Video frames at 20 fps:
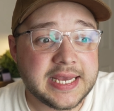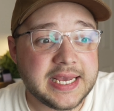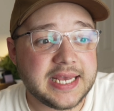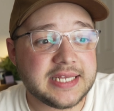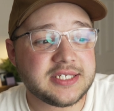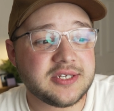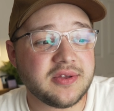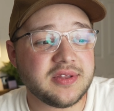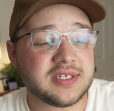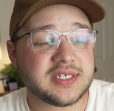
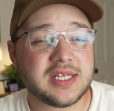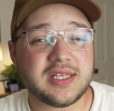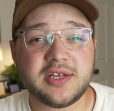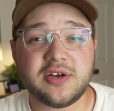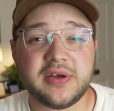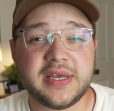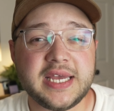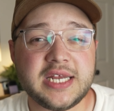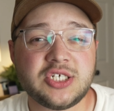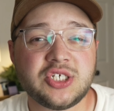And so there's a
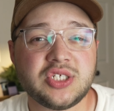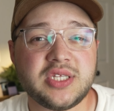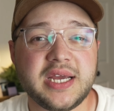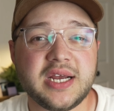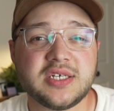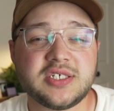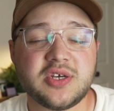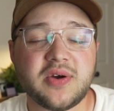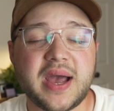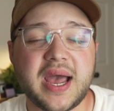little hitch
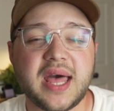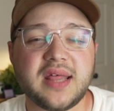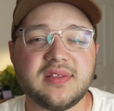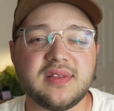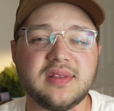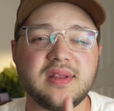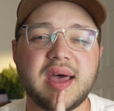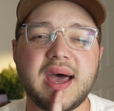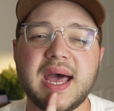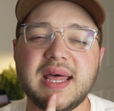there. So
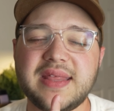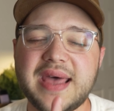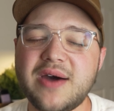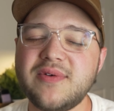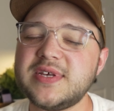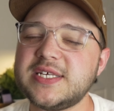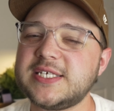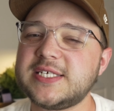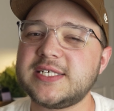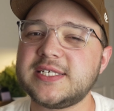that
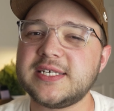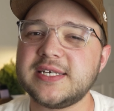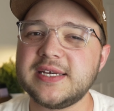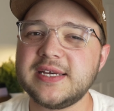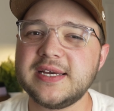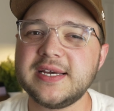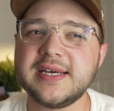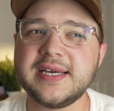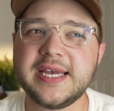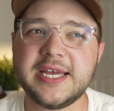was
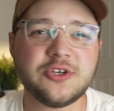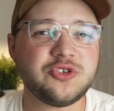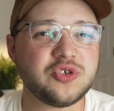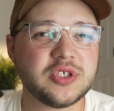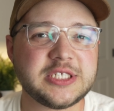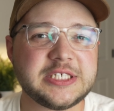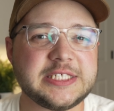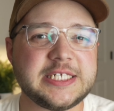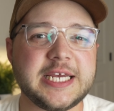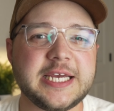
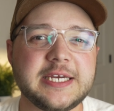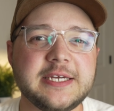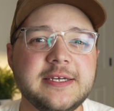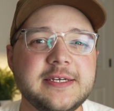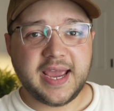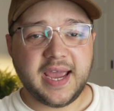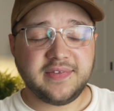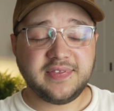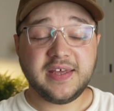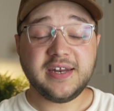interesting.
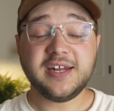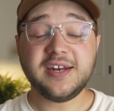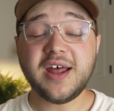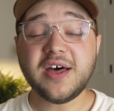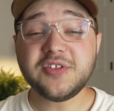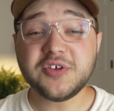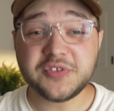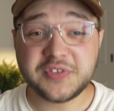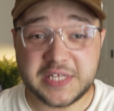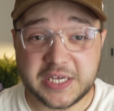And then
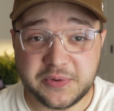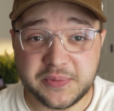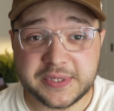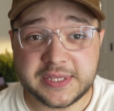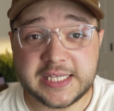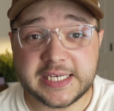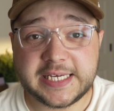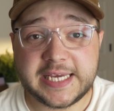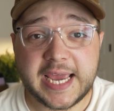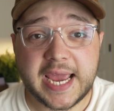another thing with
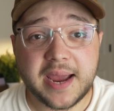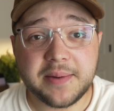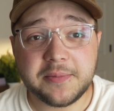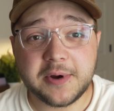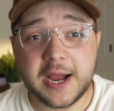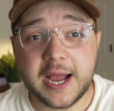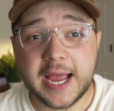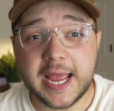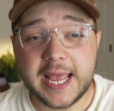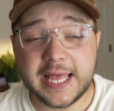the
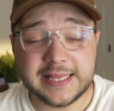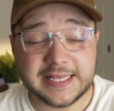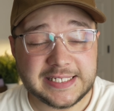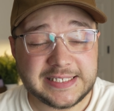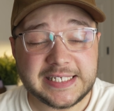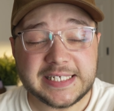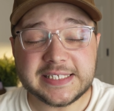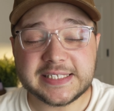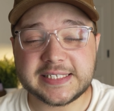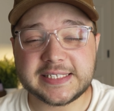camera, and
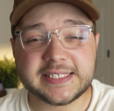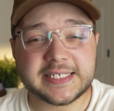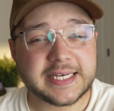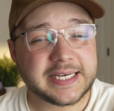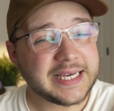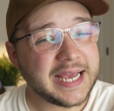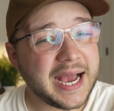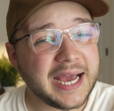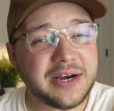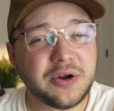this is
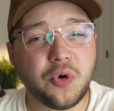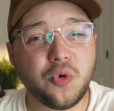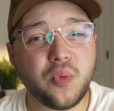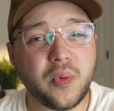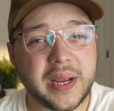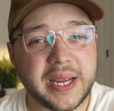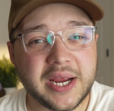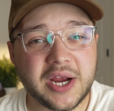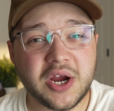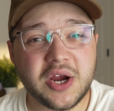kind of
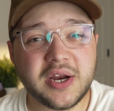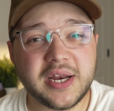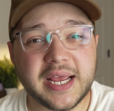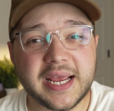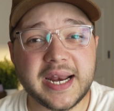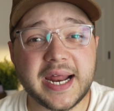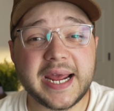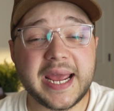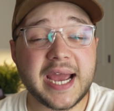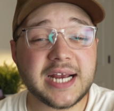weird,
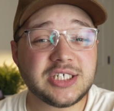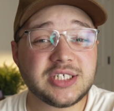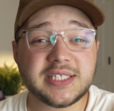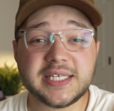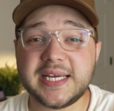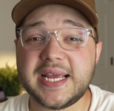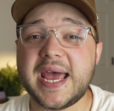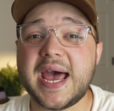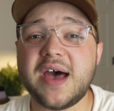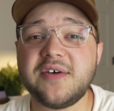and I
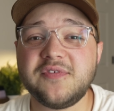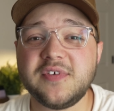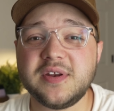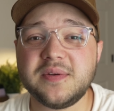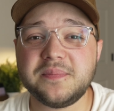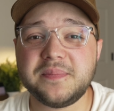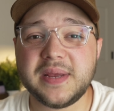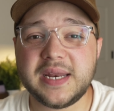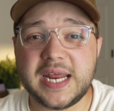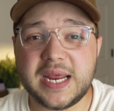actually
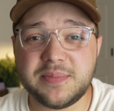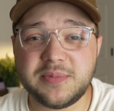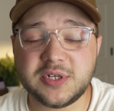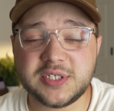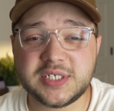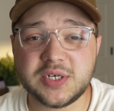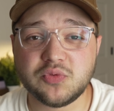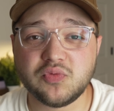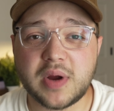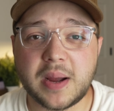haven't been able
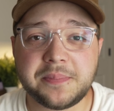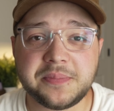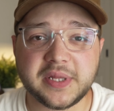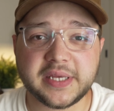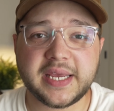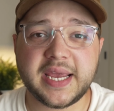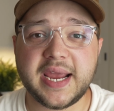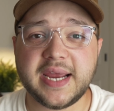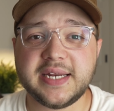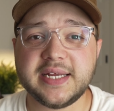to
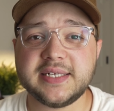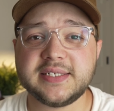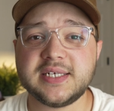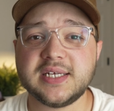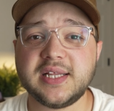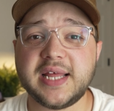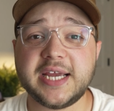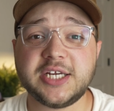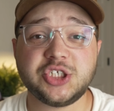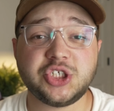replicate it to
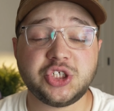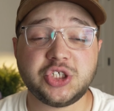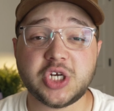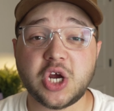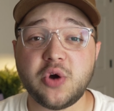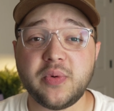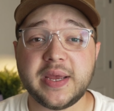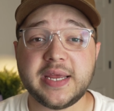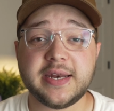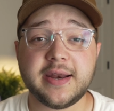like
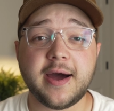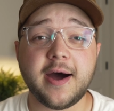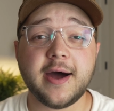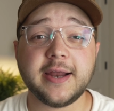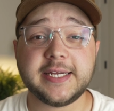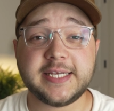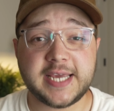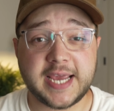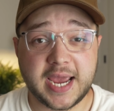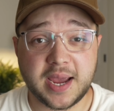show it
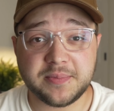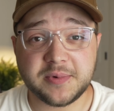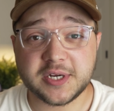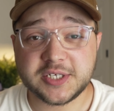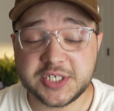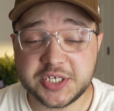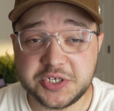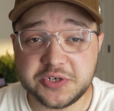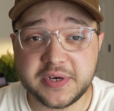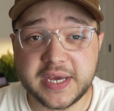on camera
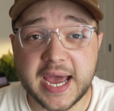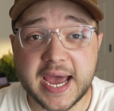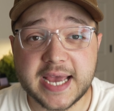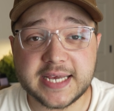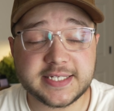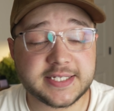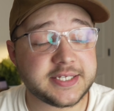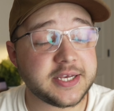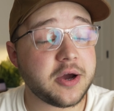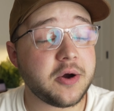to you
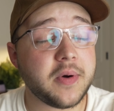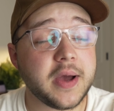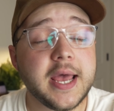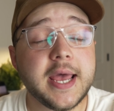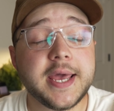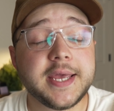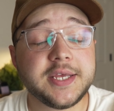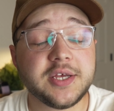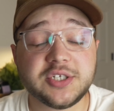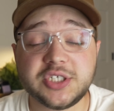guys, so
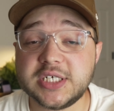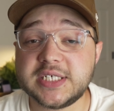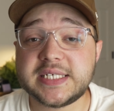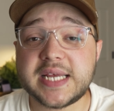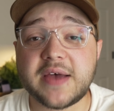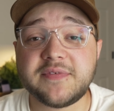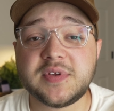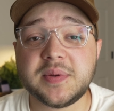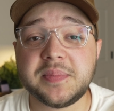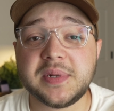you'll just
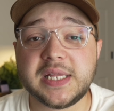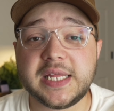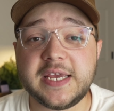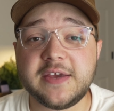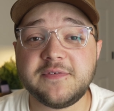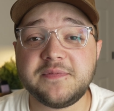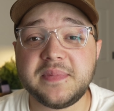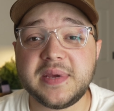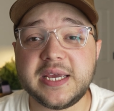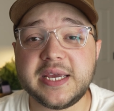have to
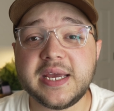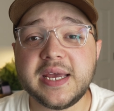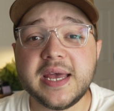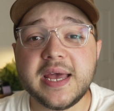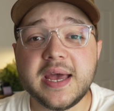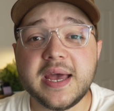believe me.